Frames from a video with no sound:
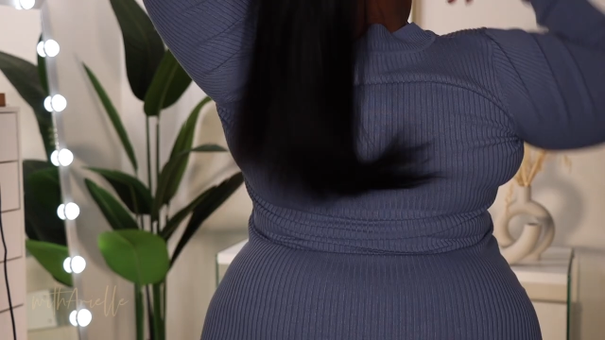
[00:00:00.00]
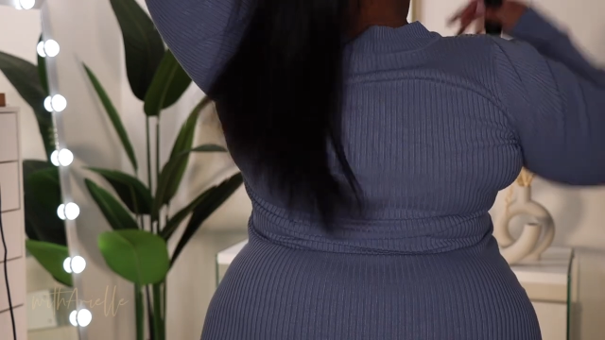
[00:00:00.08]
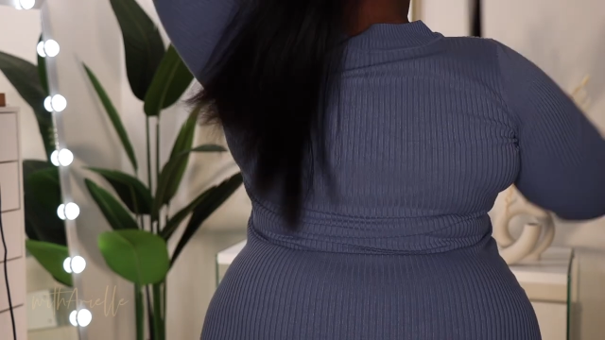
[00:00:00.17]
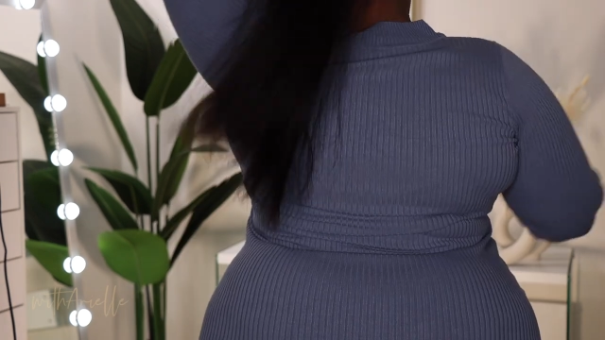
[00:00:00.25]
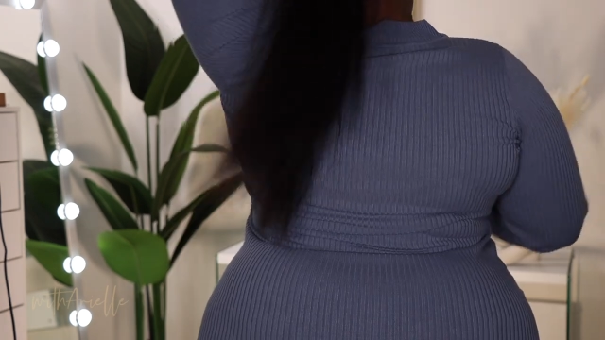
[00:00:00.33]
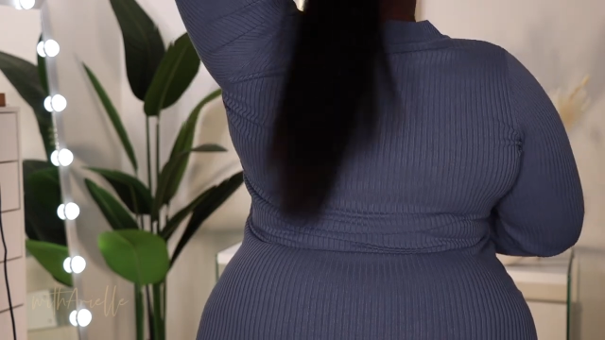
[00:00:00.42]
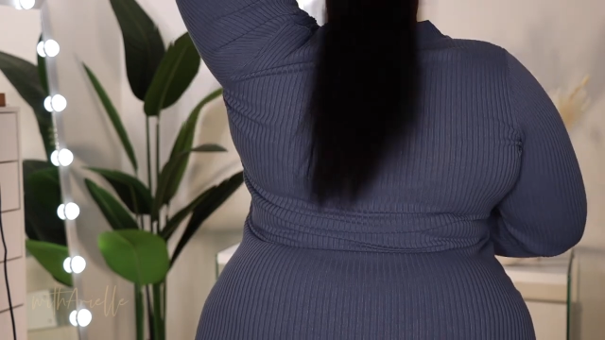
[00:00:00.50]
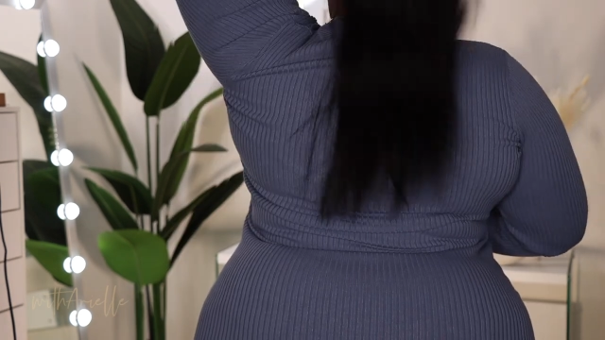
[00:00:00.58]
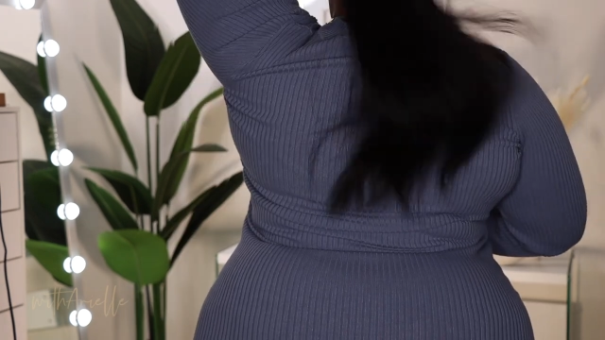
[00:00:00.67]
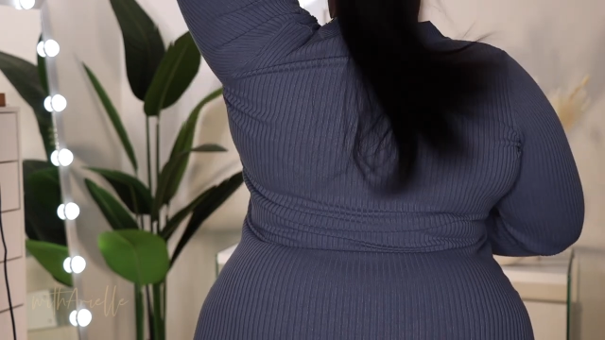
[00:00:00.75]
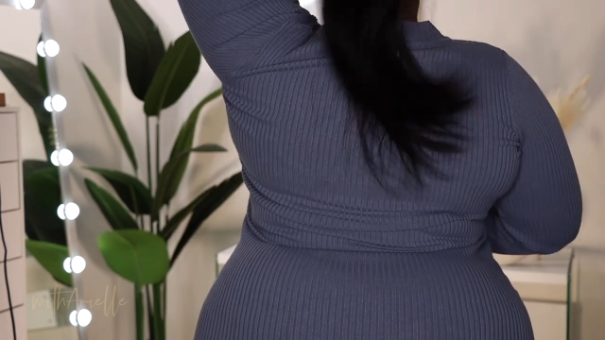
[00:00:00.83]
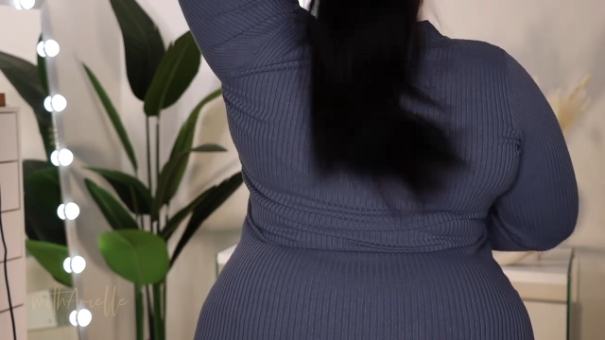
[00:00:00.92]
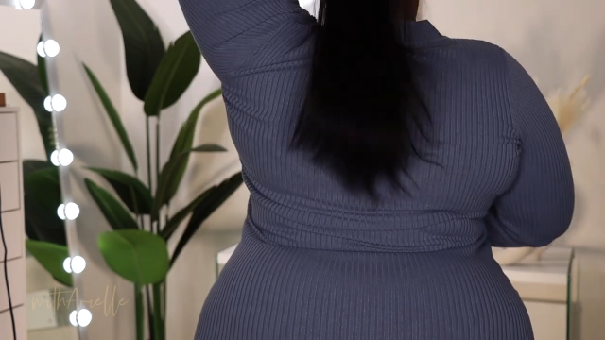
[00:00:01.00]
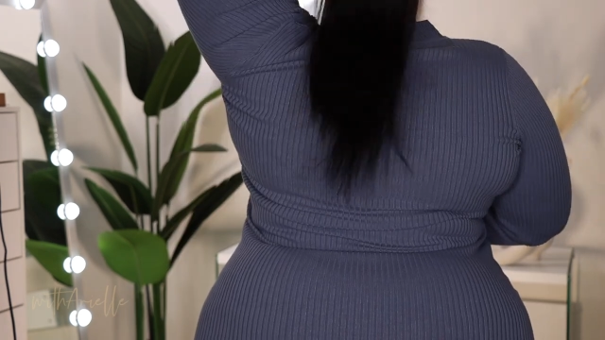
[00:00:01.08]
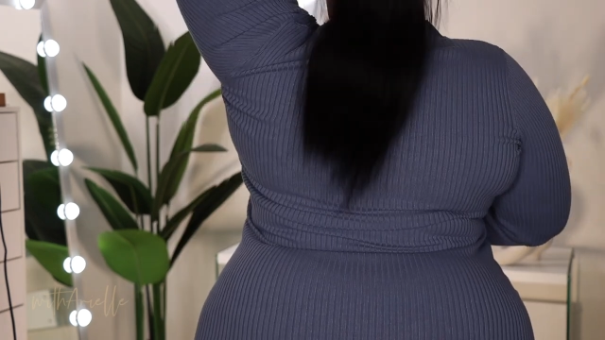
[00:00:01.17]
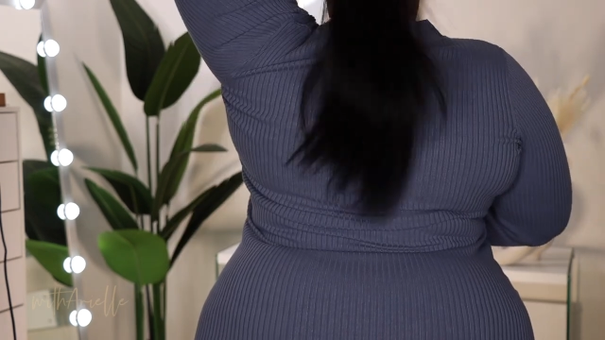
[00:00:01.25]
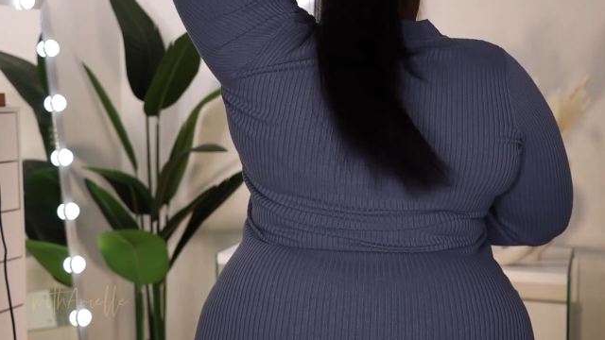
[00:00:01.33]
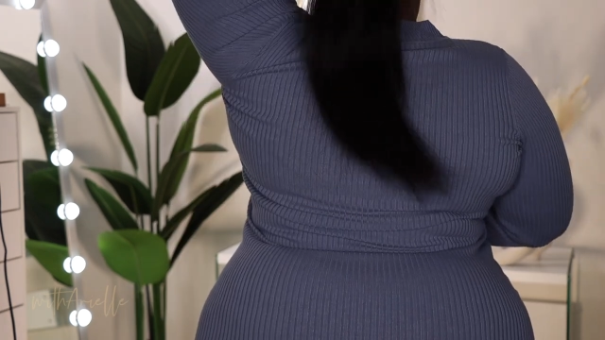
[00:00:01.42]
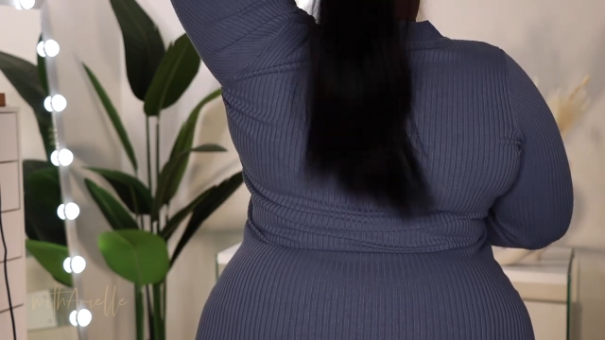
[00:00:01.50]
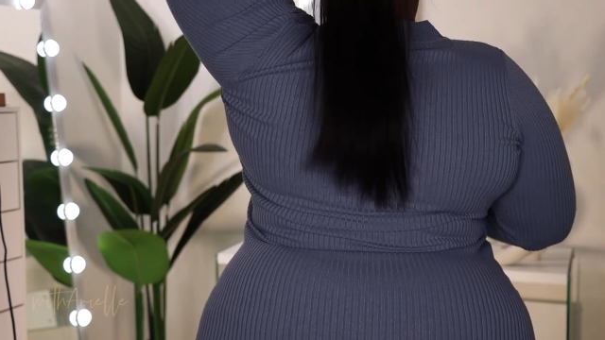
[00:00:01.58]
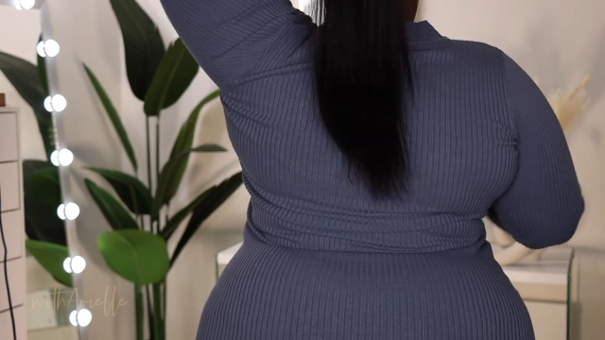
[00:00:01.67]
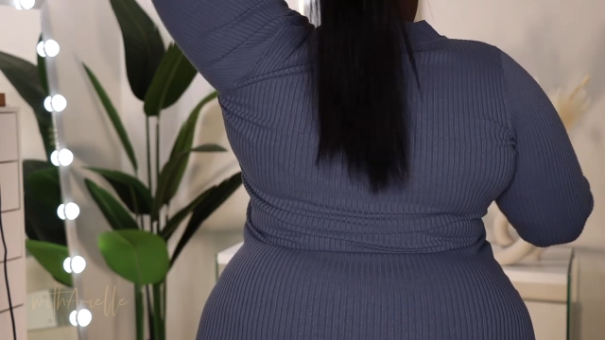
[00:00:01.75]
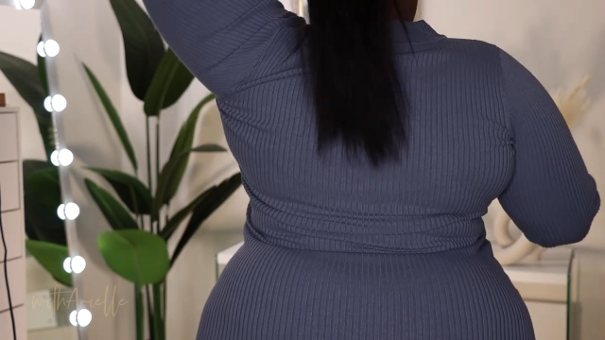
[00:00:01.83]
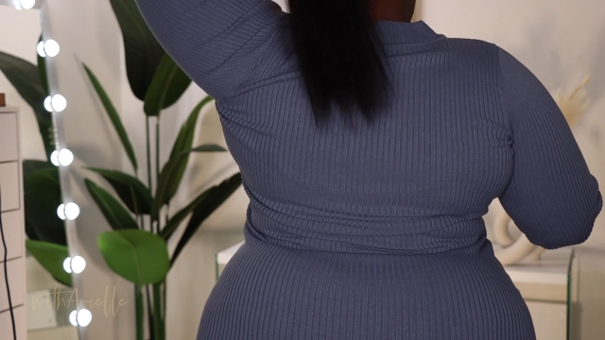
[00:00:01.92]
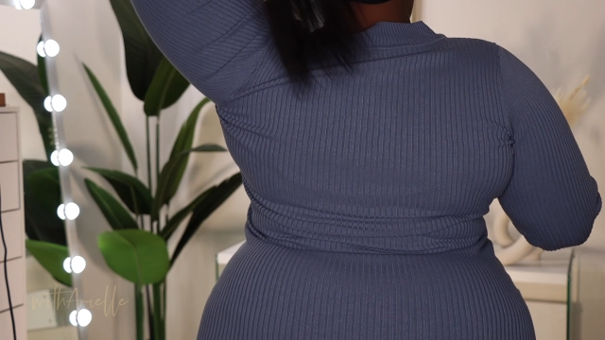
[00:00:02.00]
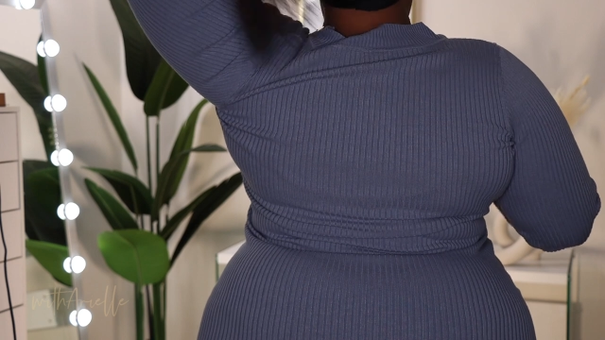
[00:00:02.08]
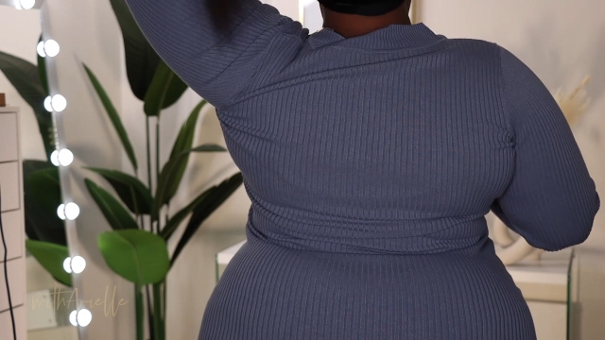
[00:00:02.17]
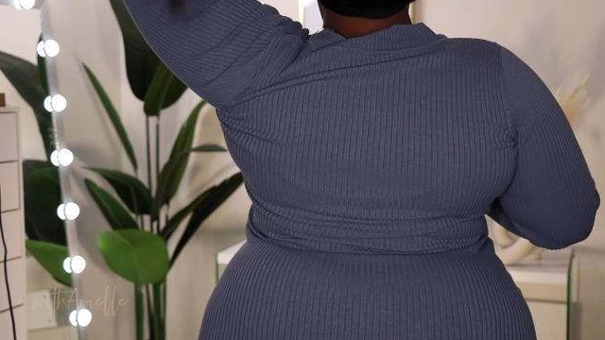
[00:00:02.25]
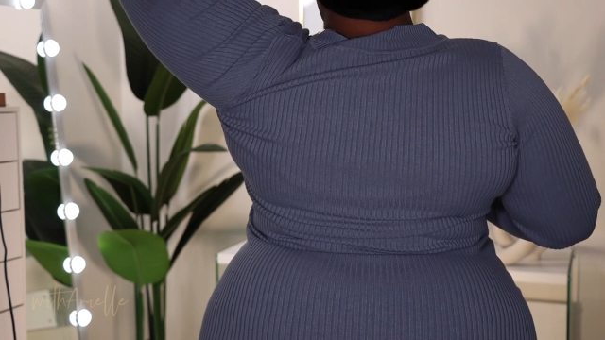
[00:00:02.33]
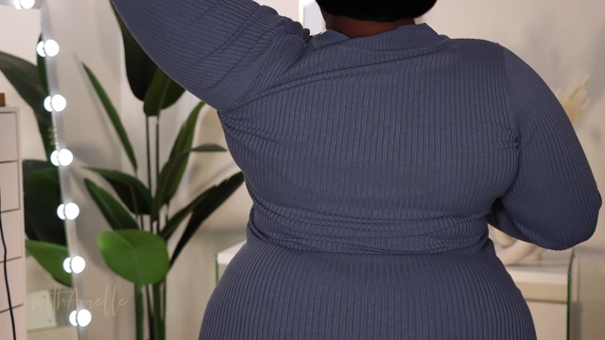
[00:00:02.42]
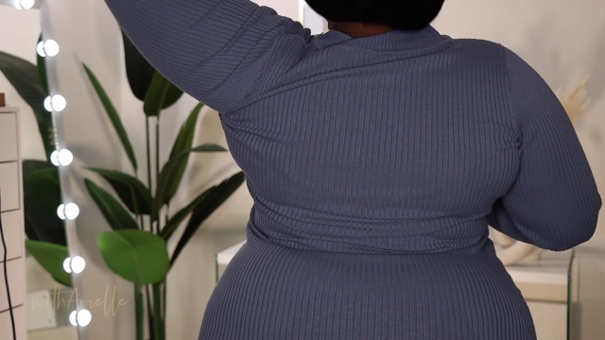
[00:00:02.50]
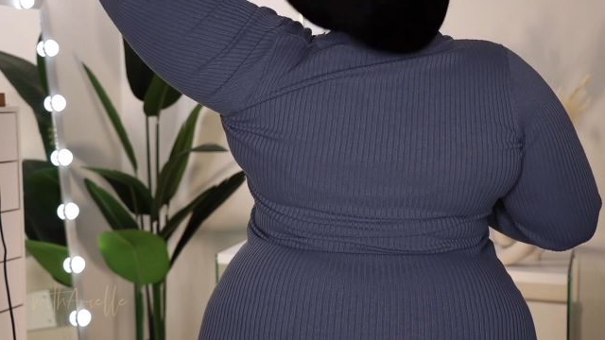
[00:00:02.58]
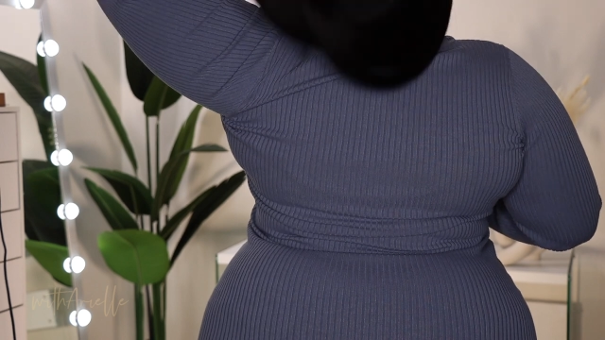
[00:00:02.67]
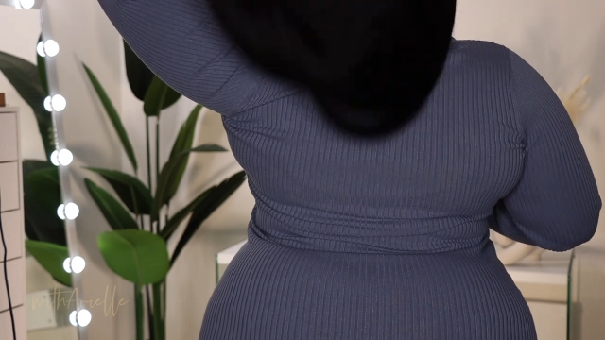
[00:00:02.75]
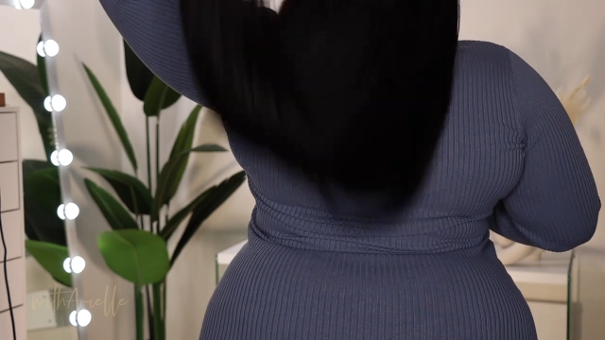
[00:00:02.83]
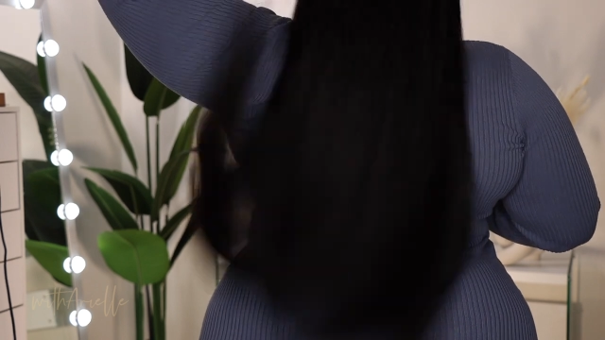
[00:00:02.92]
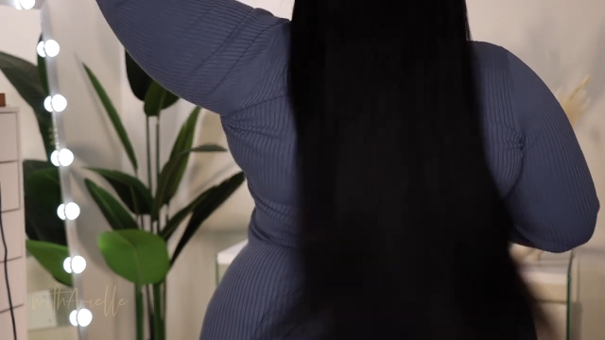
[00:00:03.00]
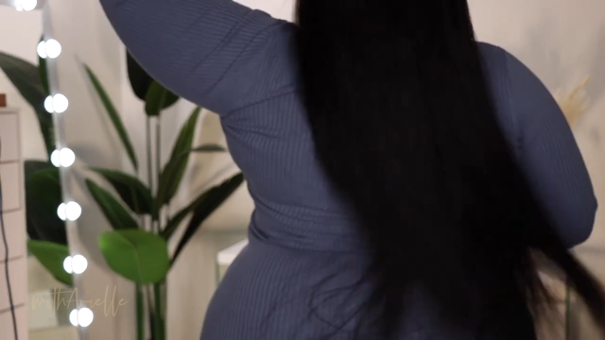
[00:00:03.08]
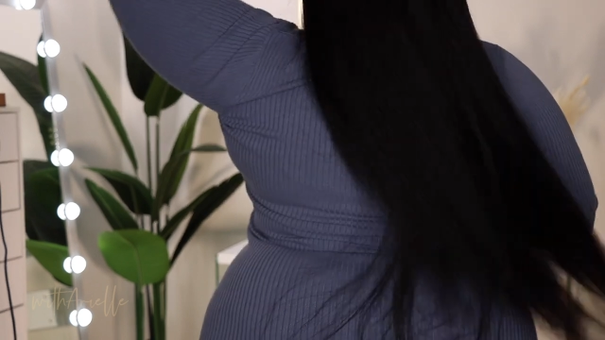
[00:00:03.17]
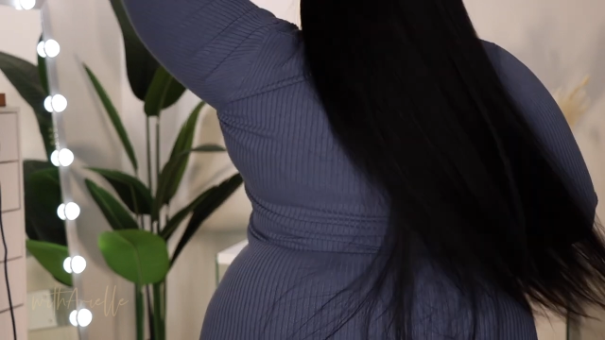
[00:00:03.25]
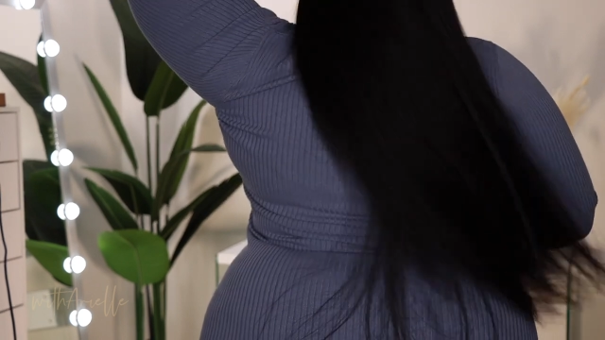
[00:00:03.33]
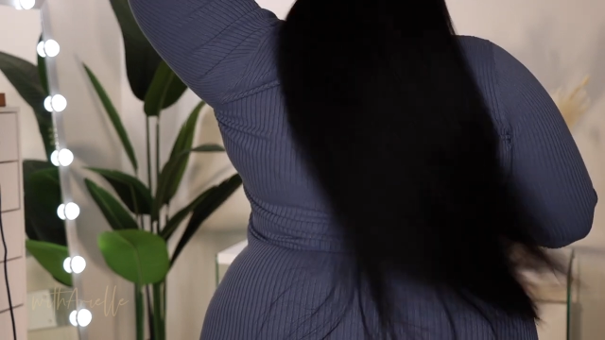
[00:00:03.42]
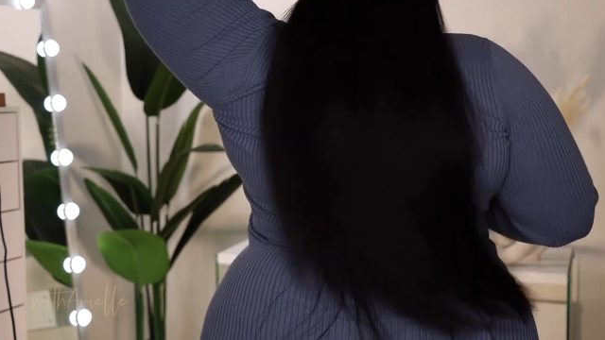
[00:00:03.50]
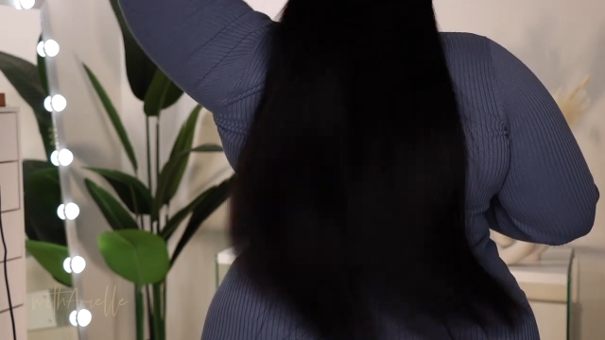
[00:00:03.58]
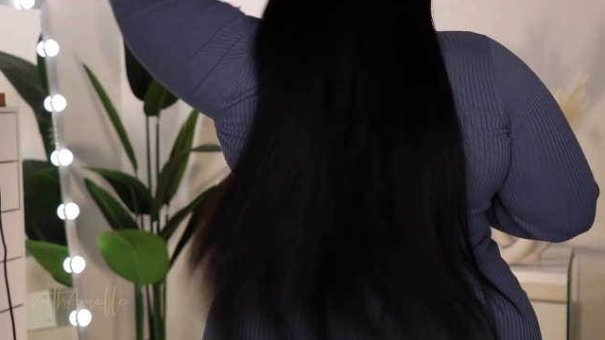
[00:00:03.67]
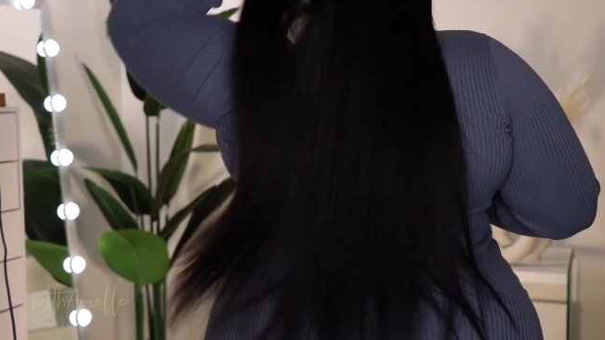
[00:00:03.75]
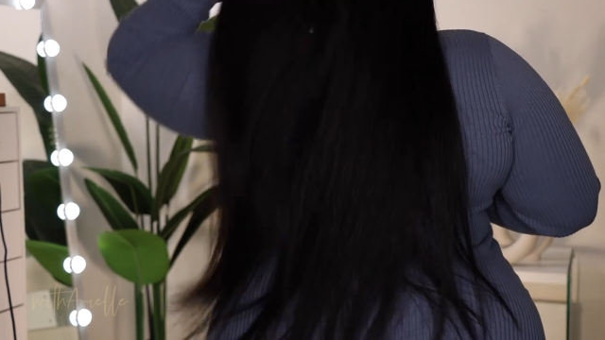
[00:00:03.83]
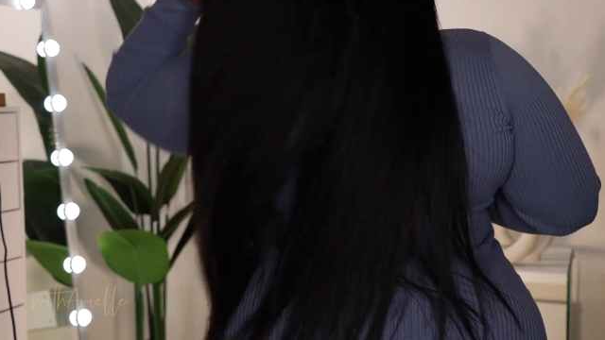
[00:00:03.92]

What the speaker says: Nobody's mouth can be seen.